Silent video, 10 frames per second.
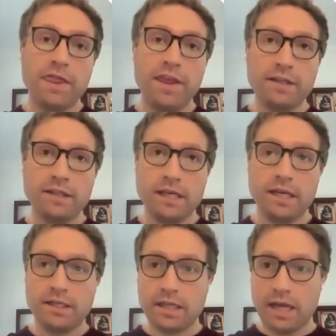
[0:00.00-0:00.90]
This
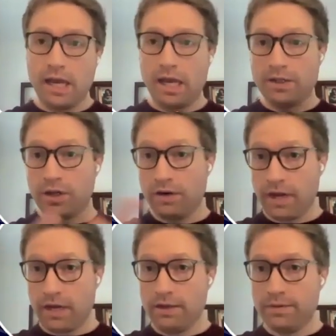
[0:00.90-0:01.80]
is a
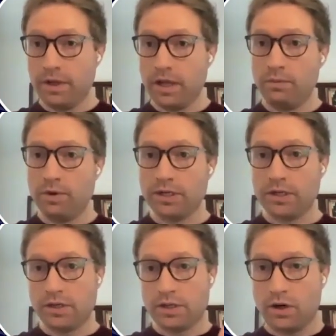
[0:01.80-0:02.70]
survey in which
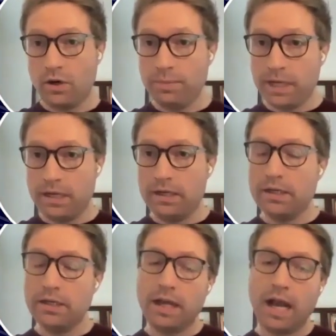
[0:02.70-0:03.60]
there's an open
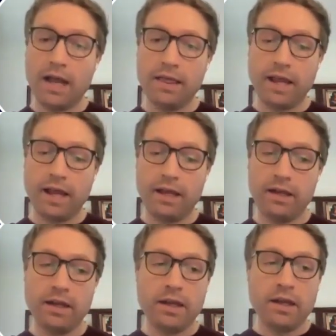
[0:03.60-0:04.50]
end, and
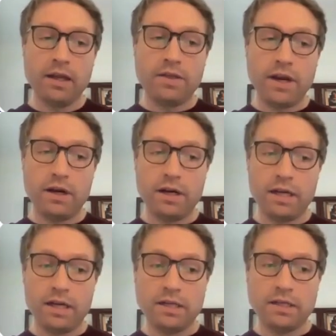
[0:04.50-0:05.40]
then there
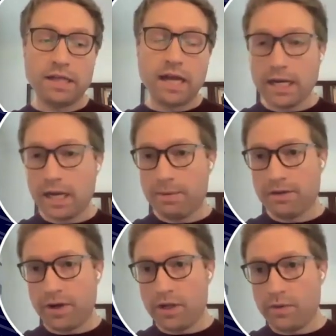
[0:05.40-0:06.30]
is dynamic
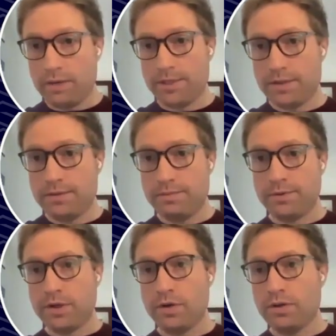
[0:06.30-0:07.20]
follow-ups.
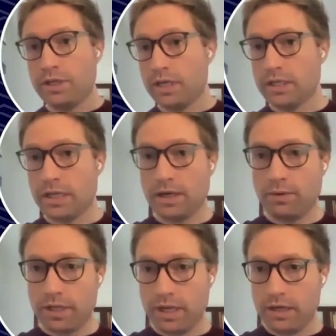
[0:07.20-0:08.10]
So just like
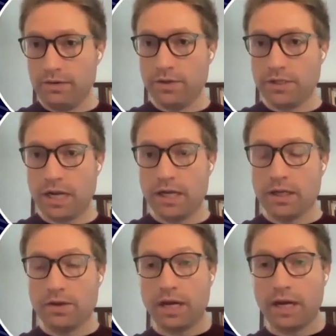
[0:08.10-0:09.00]
with the interview setting,
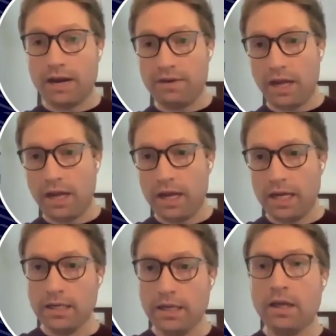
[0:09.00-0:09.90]
you can have an
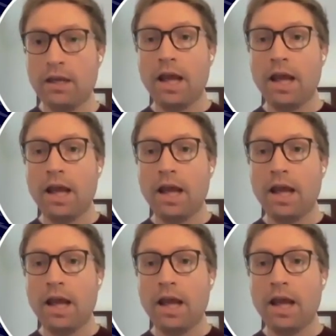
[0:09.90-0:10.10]
AI